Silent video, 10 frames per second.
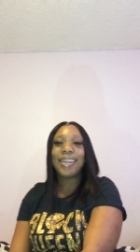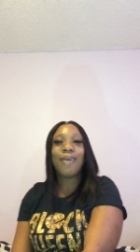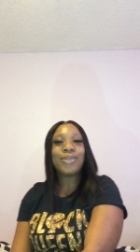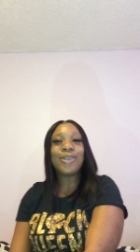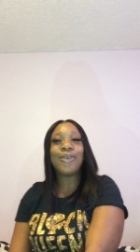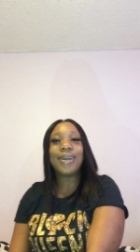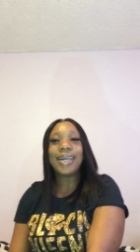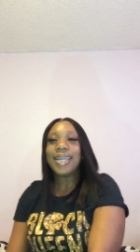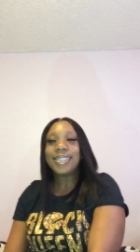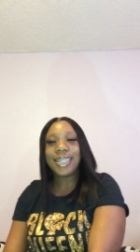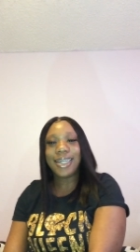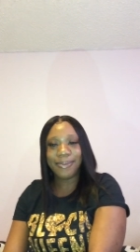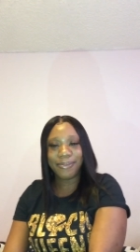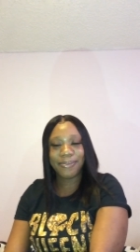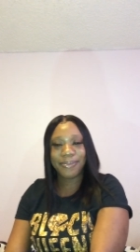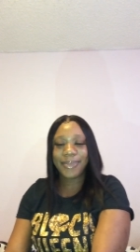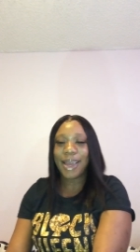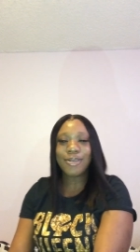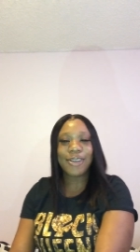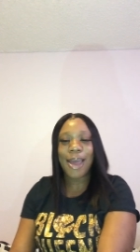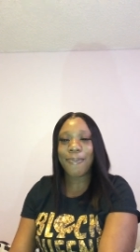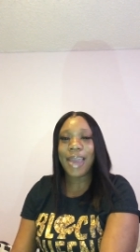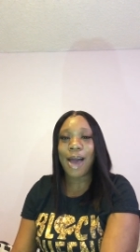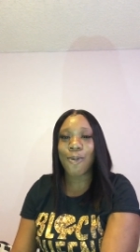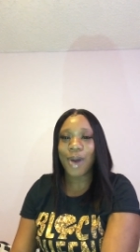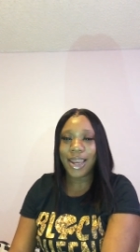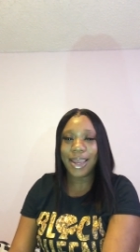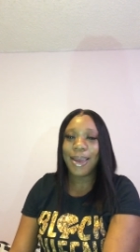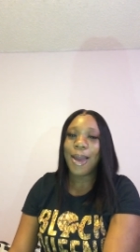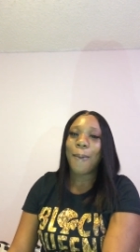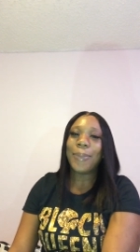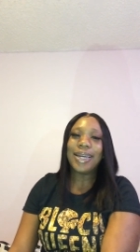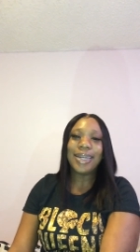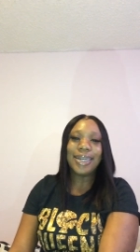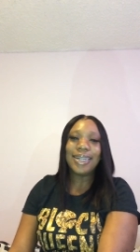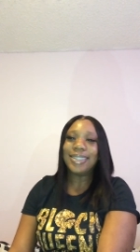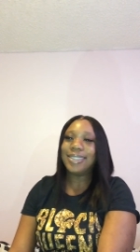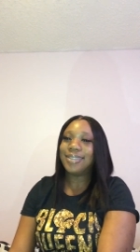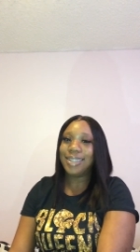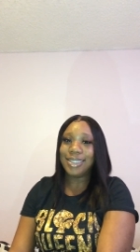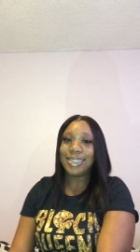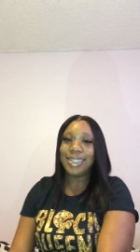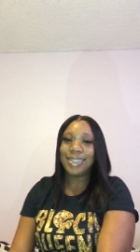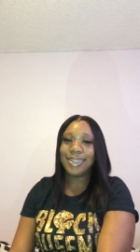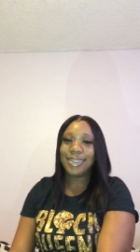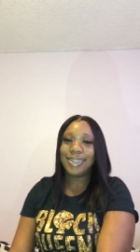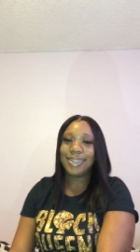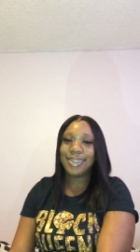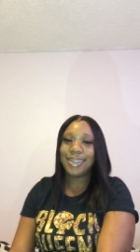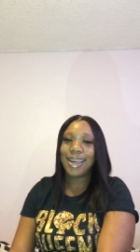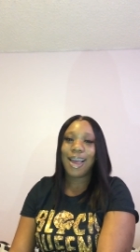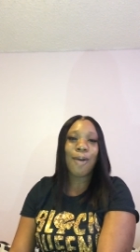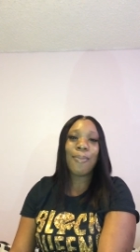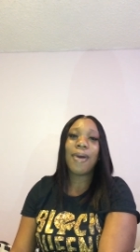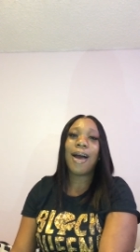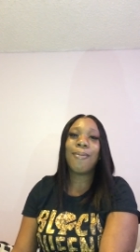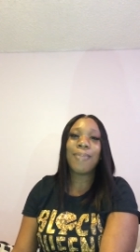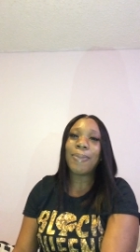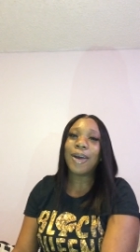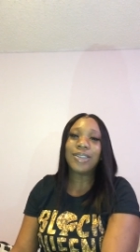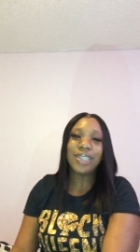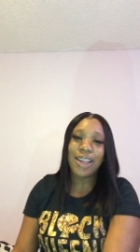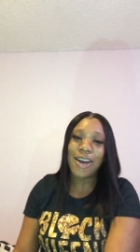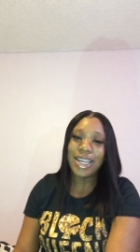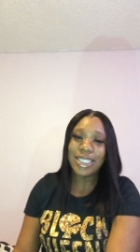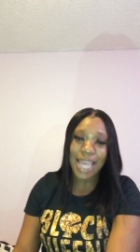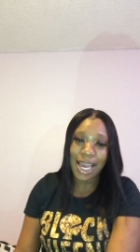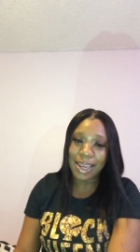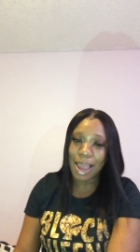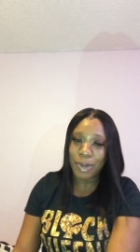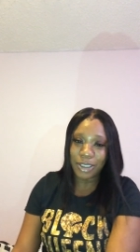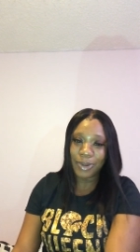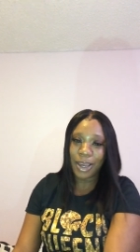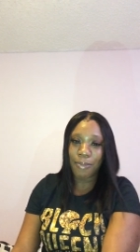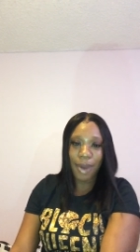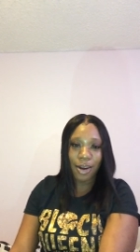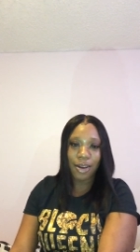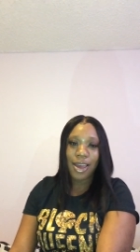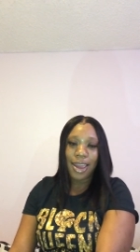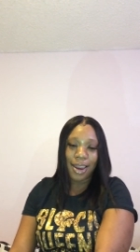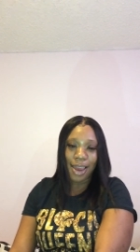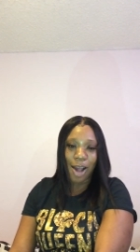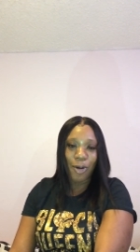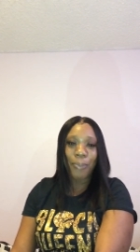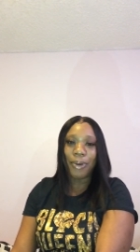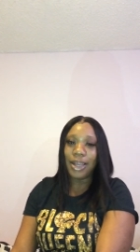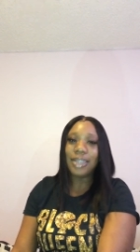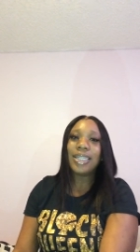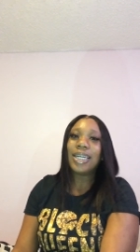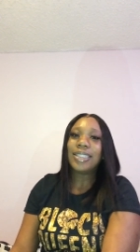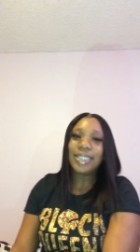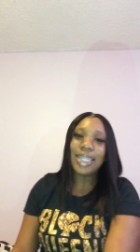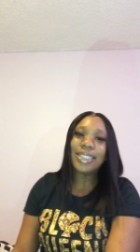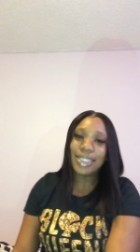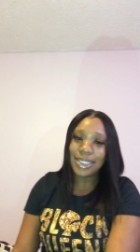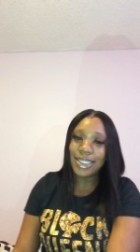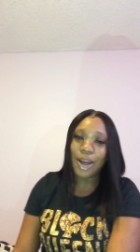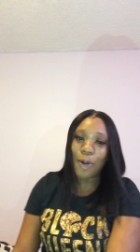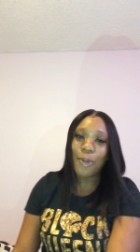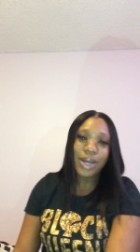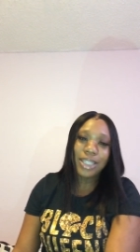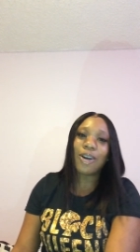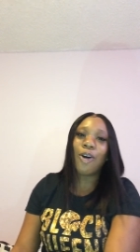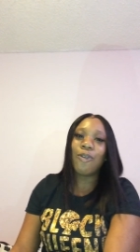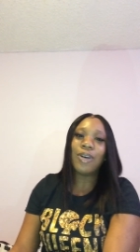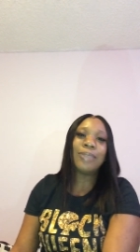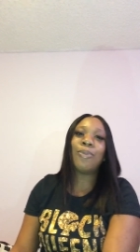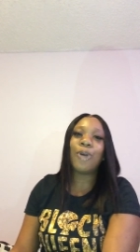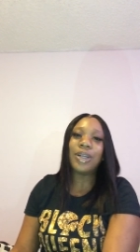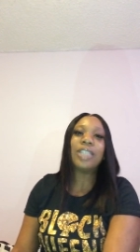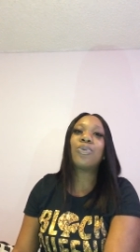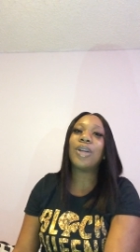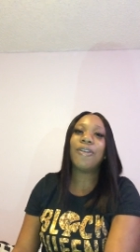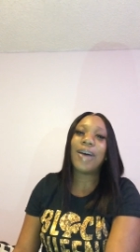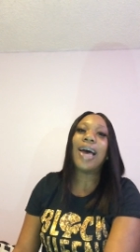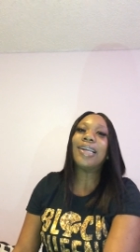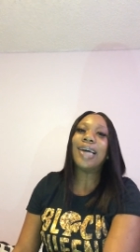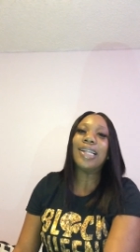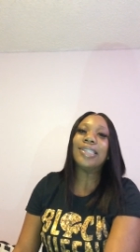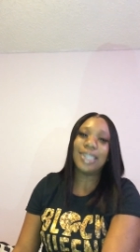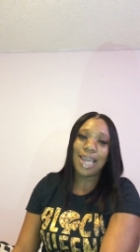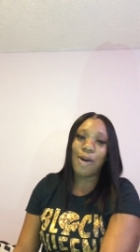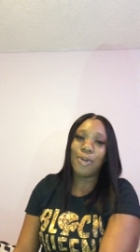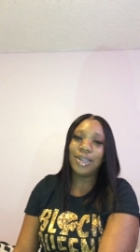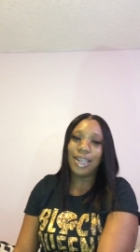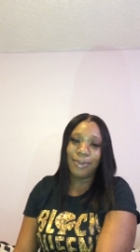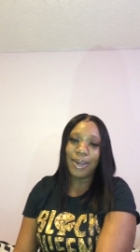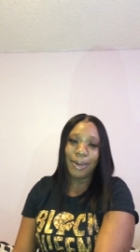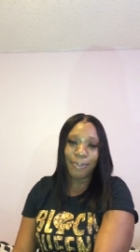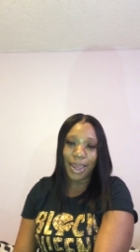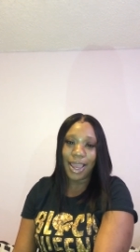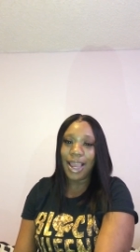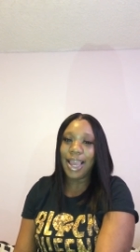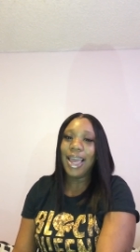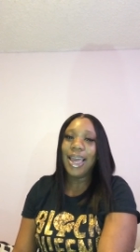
I'm so happy I waited because, listen, I'm not gonna tell y'all exactly how much I'm getting paid an hour, but just know it's more than $25 an hour that I'm getting paid.